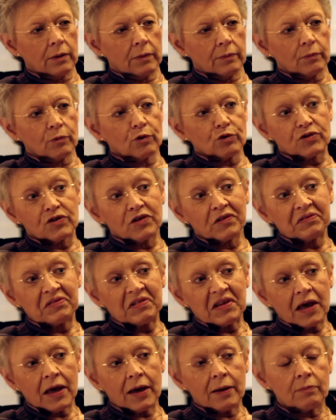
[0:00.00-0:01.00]
most of
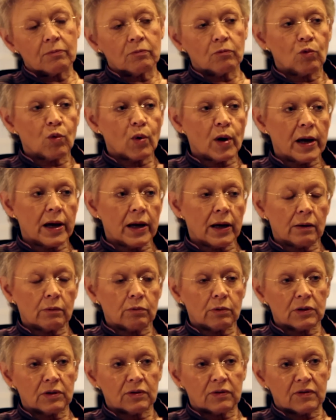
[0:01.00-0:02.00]
them were
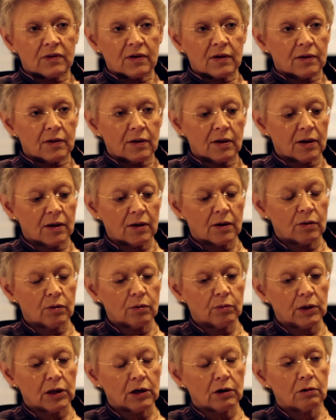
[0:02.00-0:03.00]
what
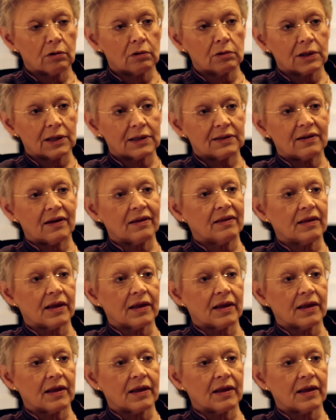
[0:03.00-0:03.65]
we call at that